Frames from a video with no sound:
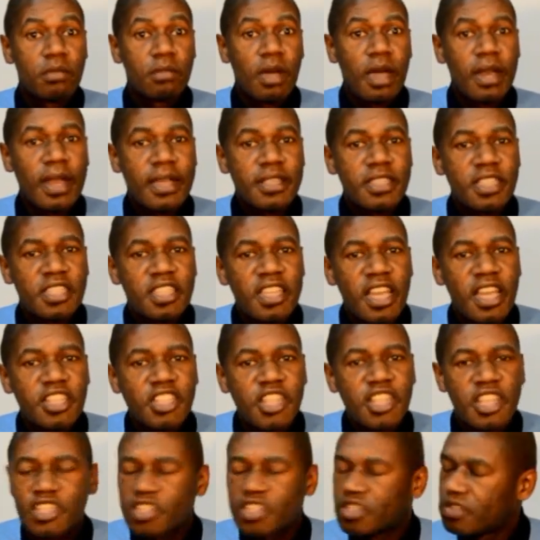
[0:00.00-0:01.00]
Alexis
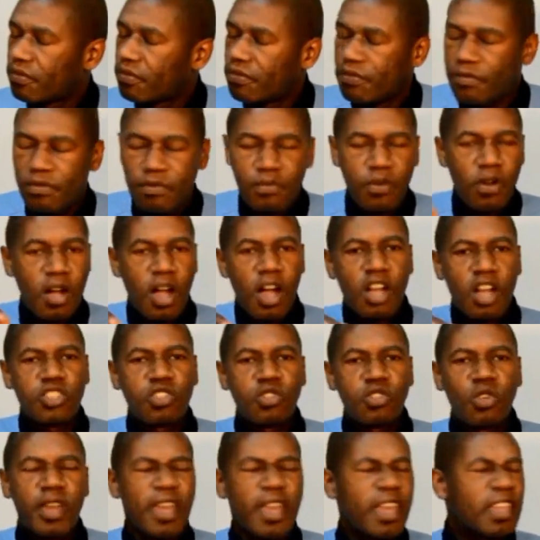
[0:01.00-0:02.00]
Sanchez for
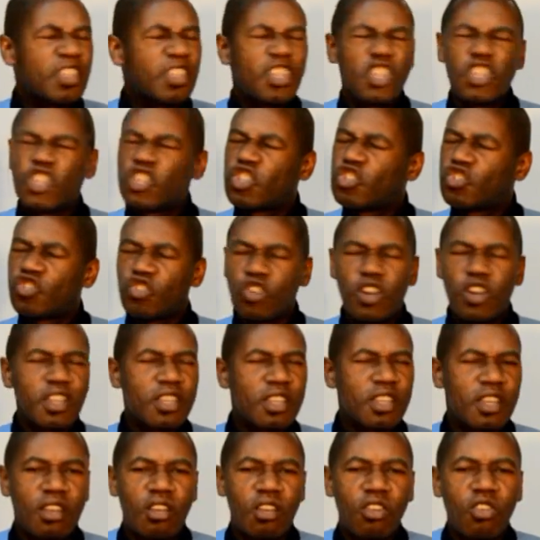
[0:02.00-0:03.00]
Arsenal, he
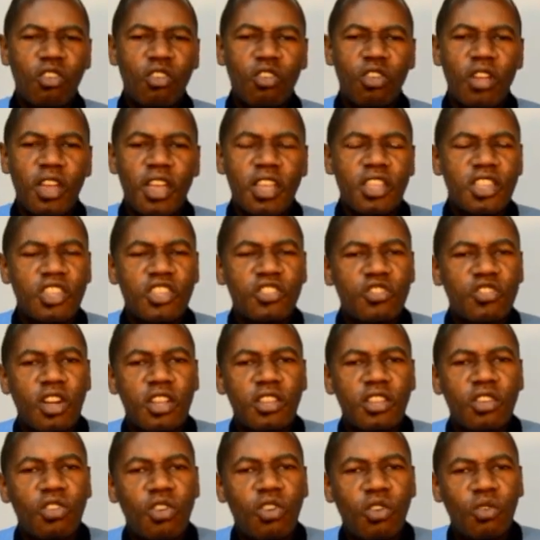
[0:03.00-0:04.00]
destroyed
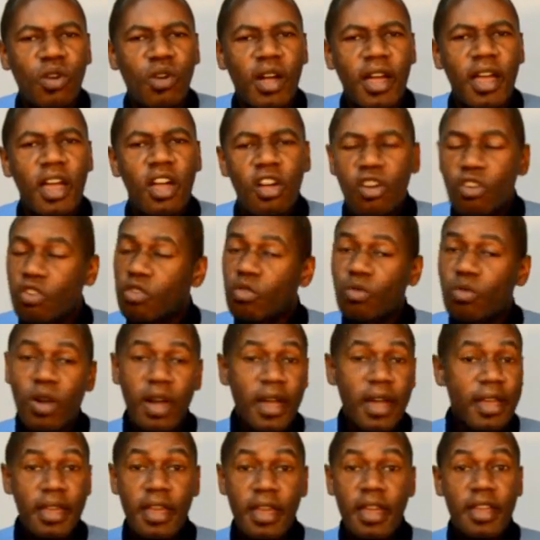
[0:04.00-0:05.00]
Uruguay.
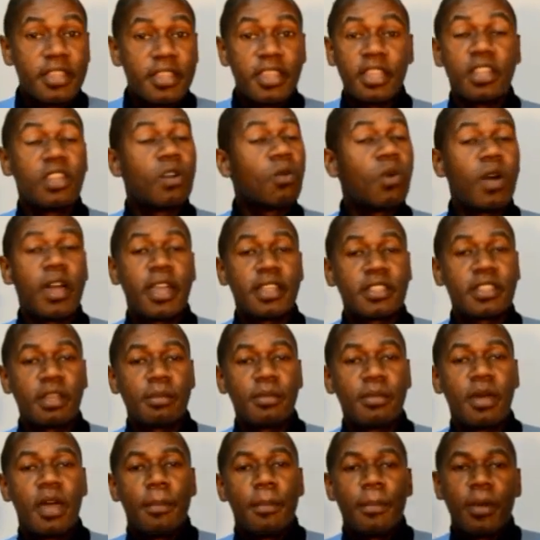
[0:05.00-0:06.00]
Uruguay didn't know what hit
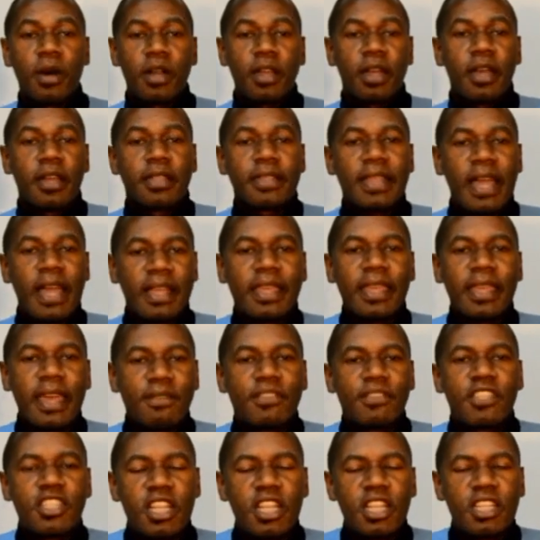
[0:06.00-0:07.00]
them. But that
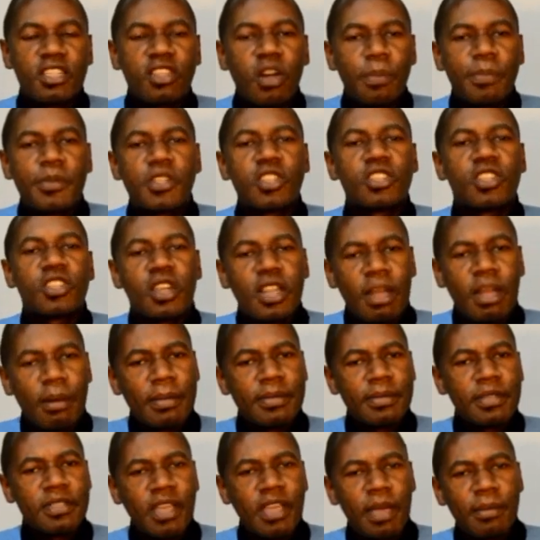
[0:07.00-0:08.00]
gave Chile the opportunity to climb
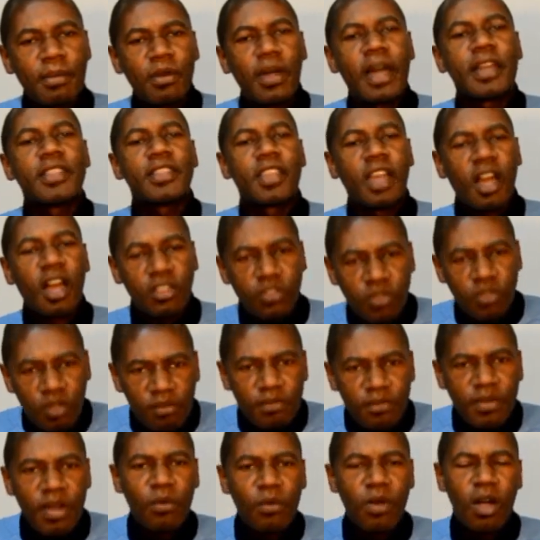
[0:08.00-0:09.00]
up the table and they are
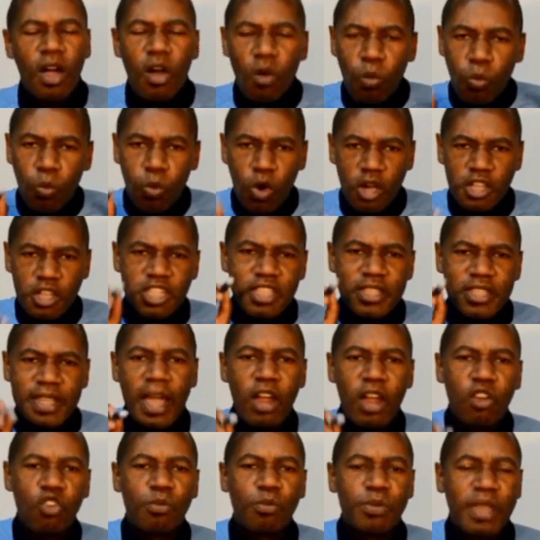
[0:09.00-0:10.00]
doing very well. Watch
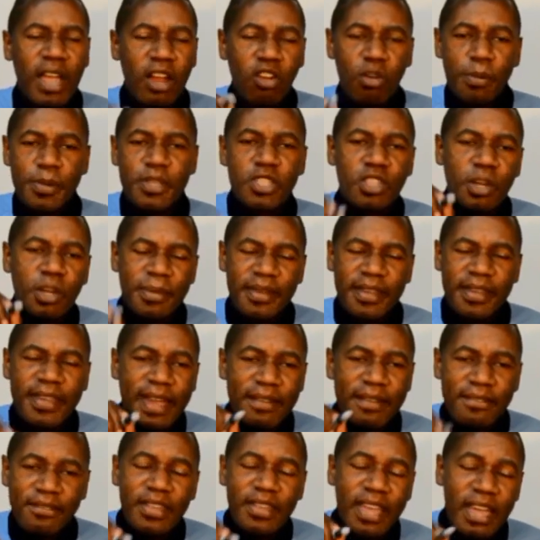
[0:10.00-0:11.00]
that group. That group is going to
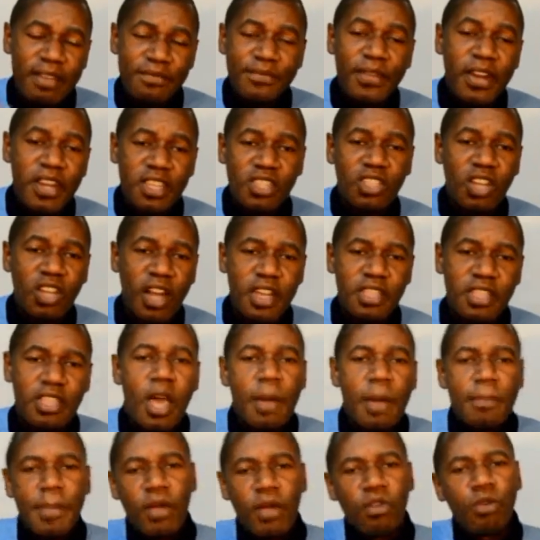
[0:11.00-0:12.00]
get very tight.
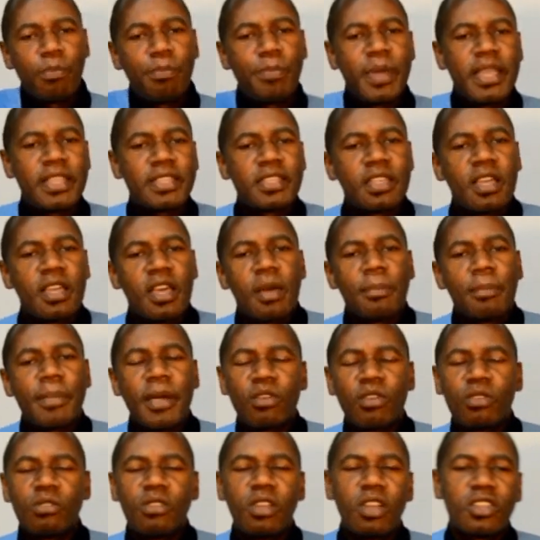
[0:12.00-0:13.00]

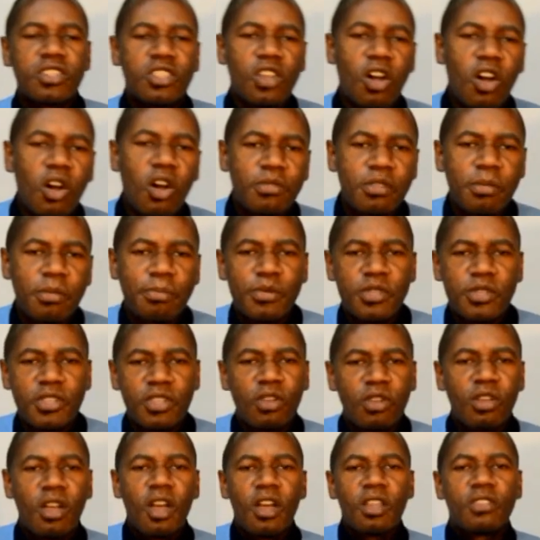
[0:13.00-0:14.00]
Peru lost the home to
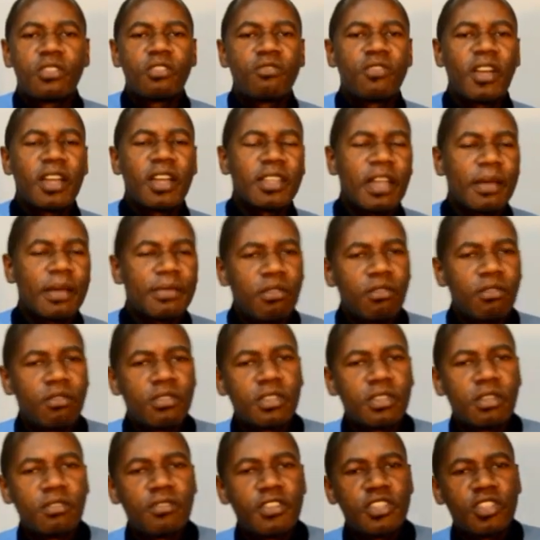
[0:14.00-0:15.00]
Brazil to round
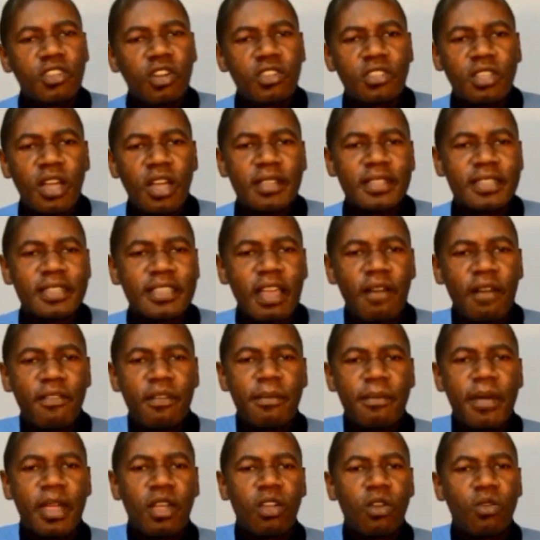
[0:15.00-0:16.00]
out the result at the
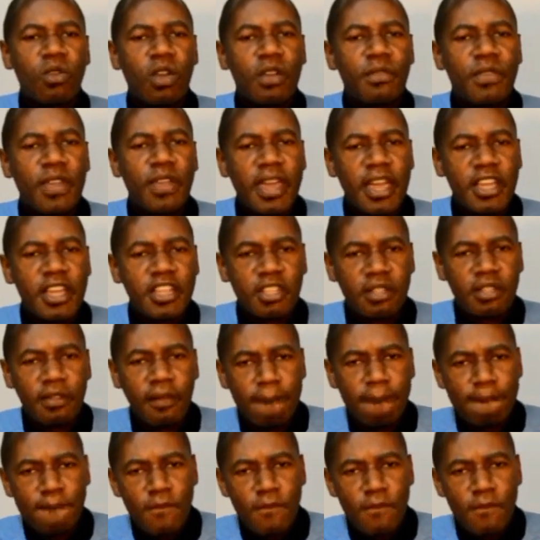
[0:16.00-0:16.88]
South American qualification.